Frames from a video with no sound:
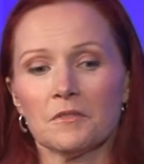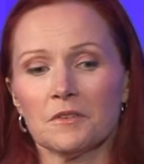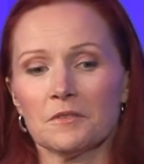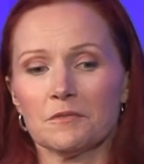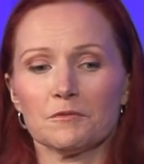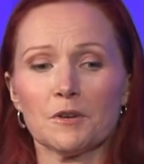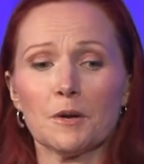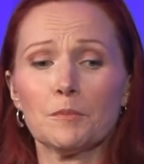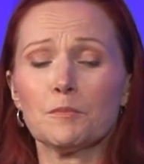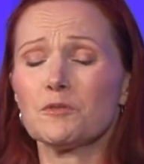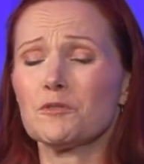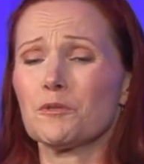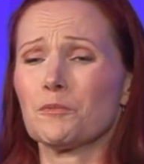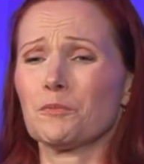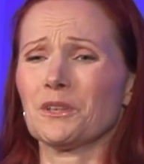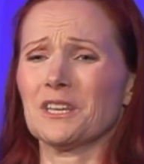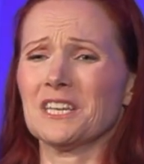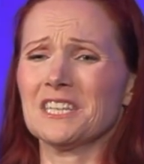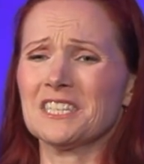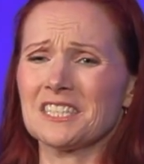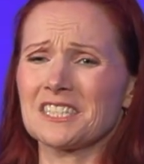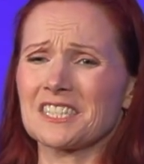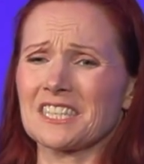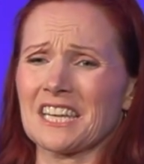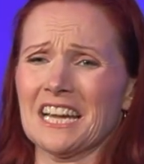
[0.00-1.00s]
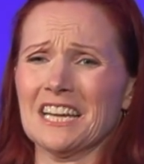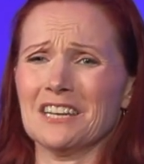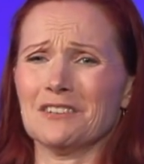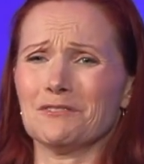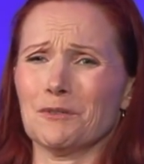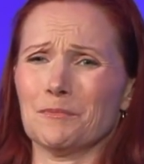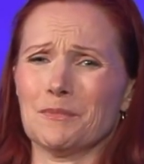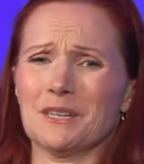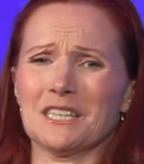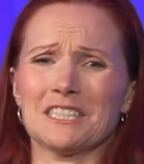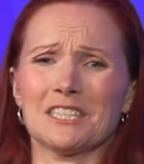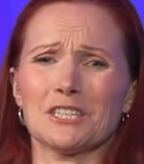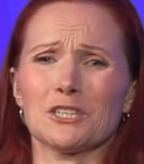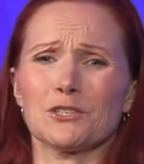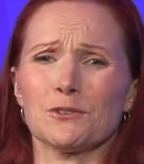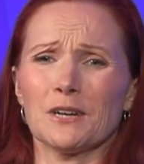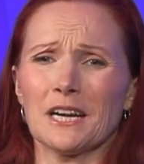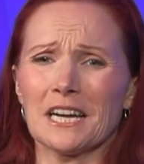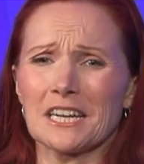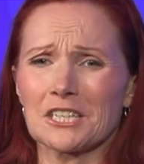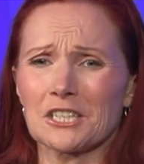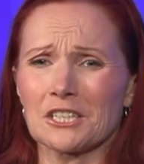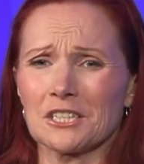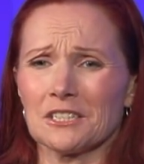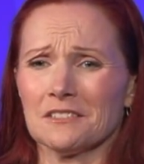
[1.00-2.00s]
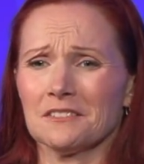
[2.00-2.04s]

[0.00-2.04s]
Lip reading: rip and replace is kind of a big distraction.